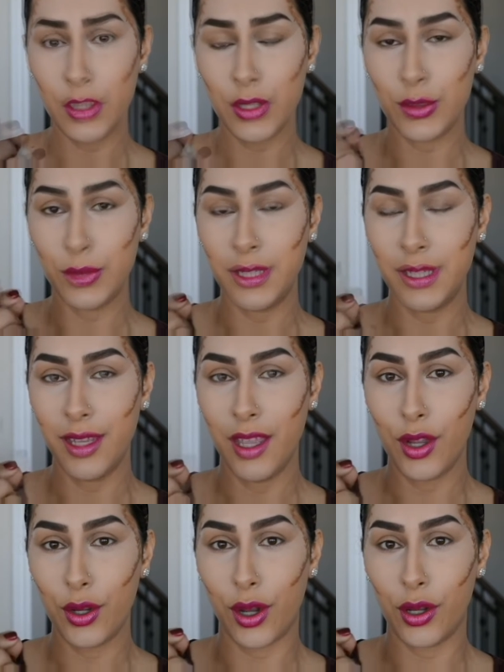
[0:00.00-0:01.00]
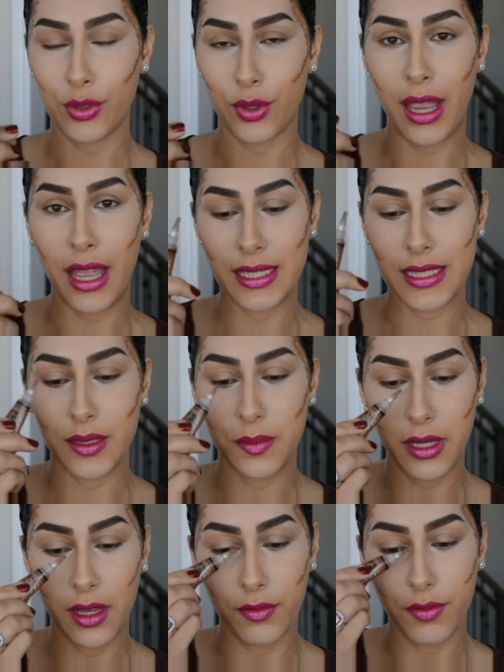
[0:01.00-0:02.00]
So the contour has to be
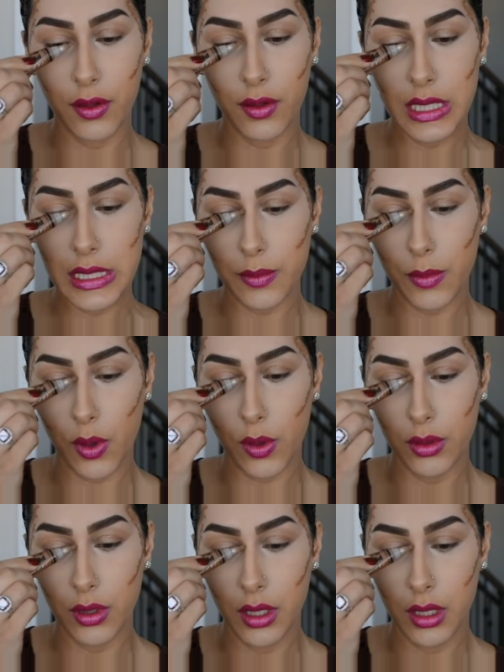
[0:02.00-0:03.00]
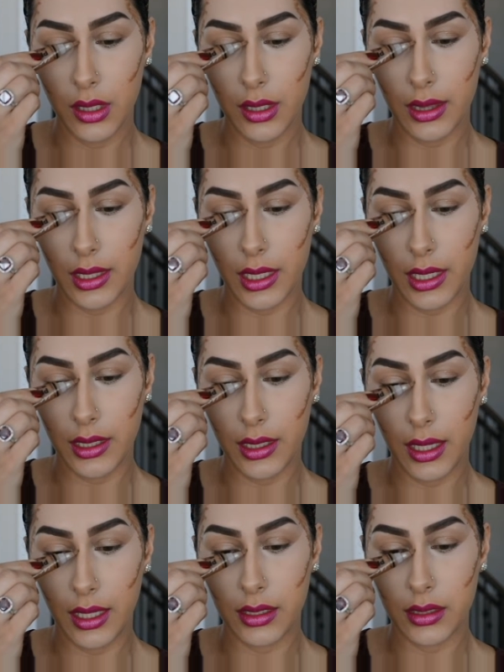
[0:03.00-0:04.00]
a very small line
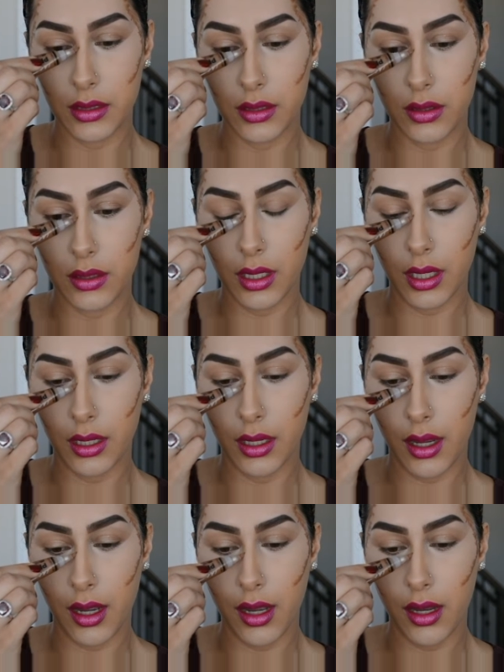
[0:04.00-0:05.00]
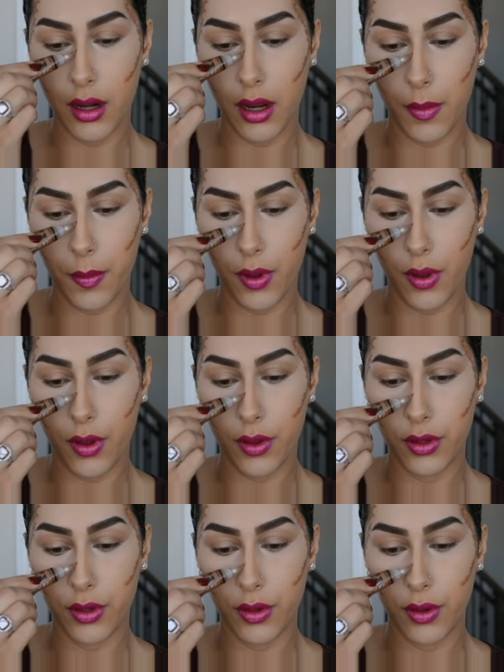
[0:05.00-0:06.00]
and kind of higher up on
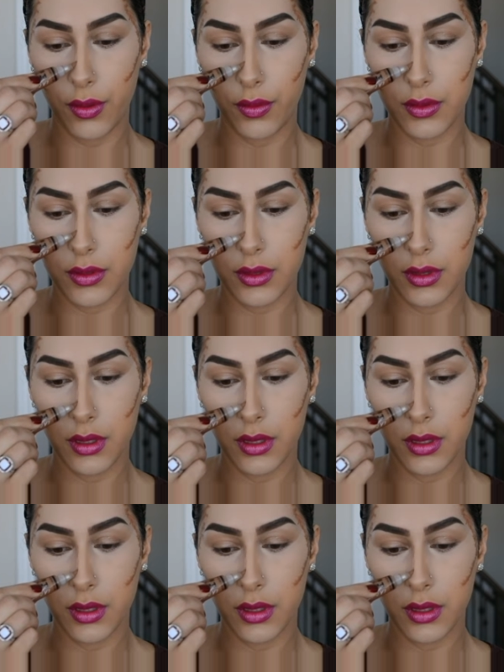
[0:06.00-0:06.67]
your nose.